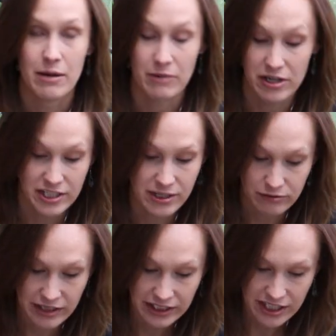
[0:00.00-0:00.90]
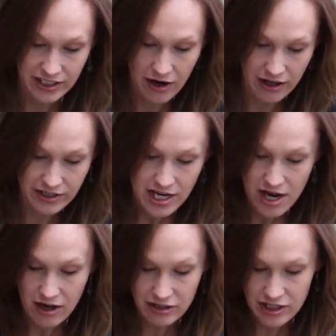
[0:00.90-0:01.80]
I'm going to still read these cards.
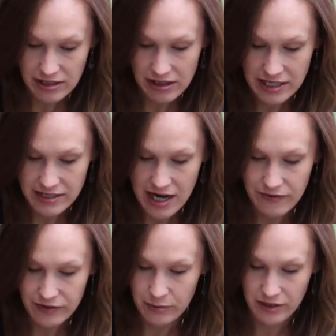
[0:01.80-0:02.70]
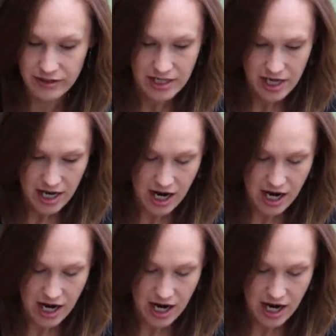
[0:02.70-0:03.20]
I'll just cleanse afterwards.